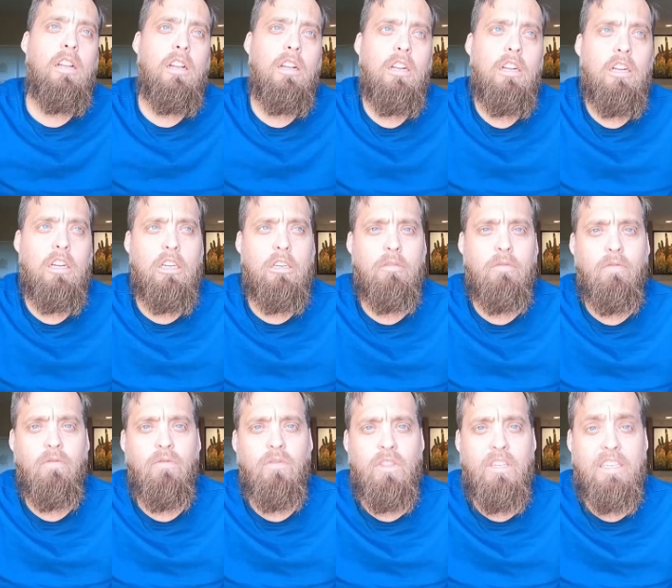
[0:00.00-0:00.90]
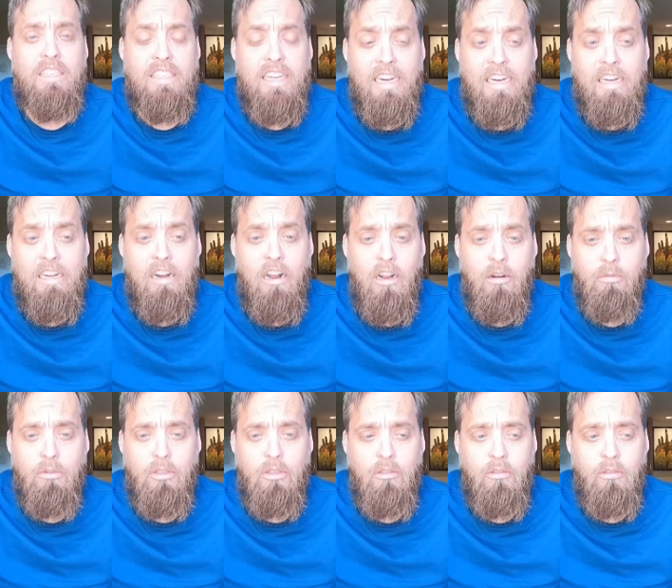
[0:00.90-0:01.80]
Um, the second
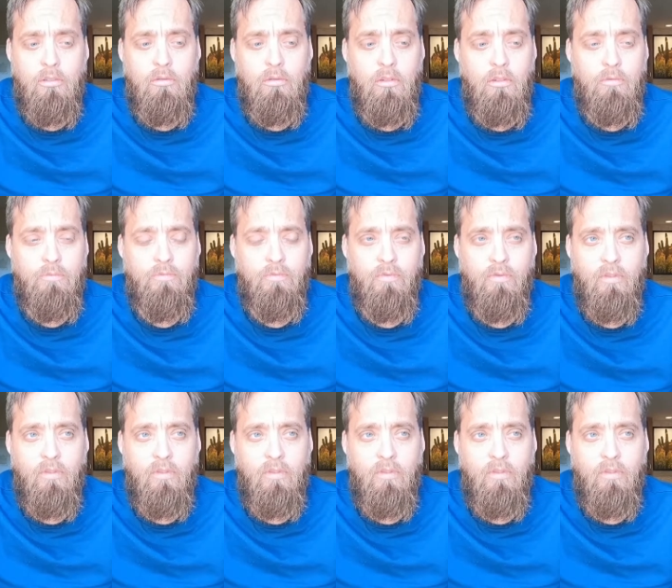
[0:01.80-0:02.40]
obstacle, well,